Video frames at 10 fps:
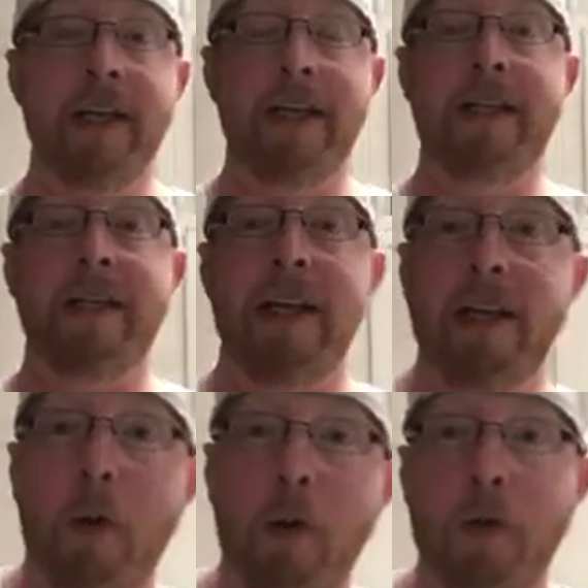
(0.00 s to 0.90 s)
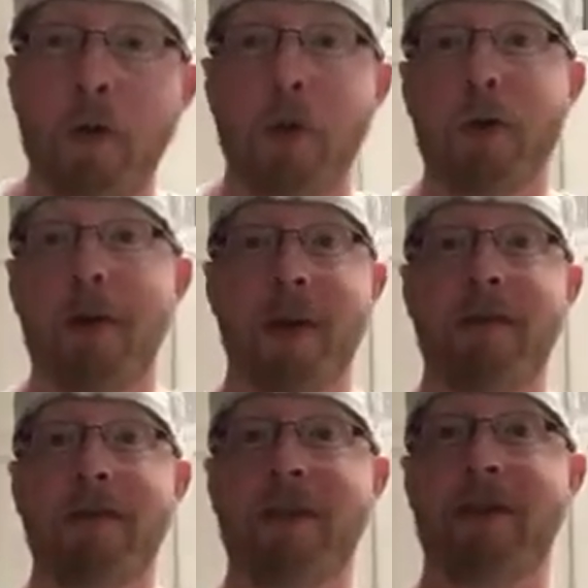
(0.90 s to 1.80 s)
This is not the old glory
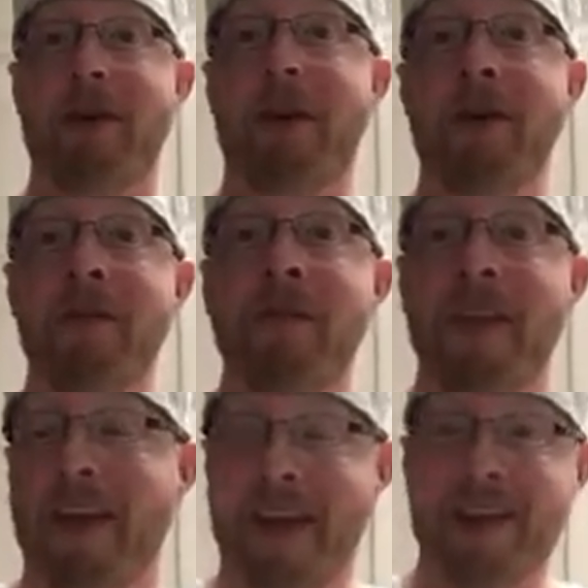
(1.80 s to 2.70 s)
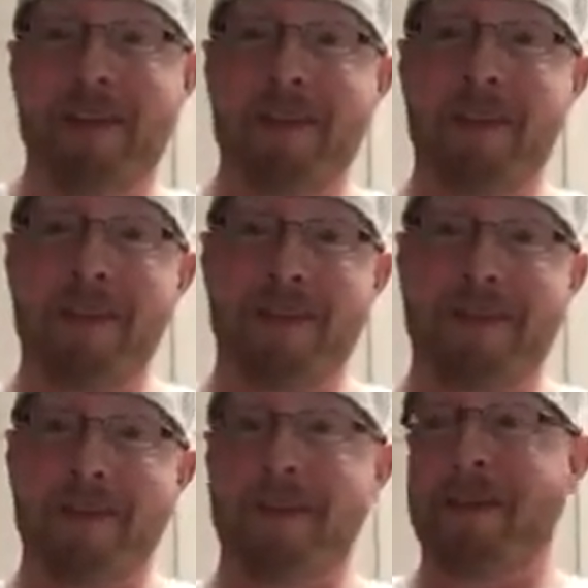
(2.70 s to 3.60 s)
energy drink. It's
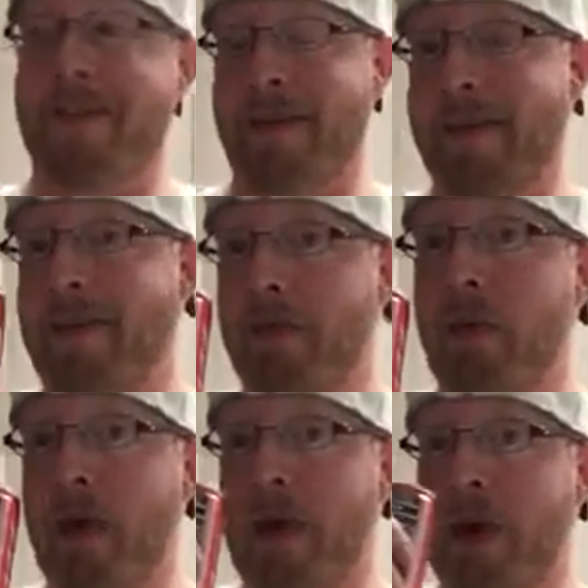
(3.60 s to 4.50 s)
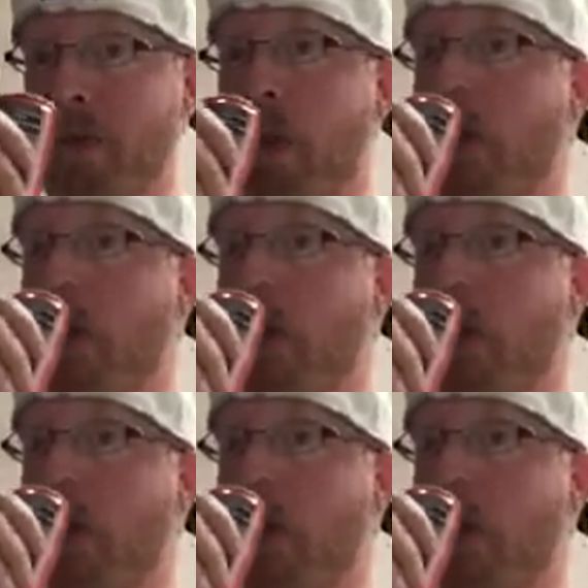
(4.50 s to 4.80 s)
it's pretty damn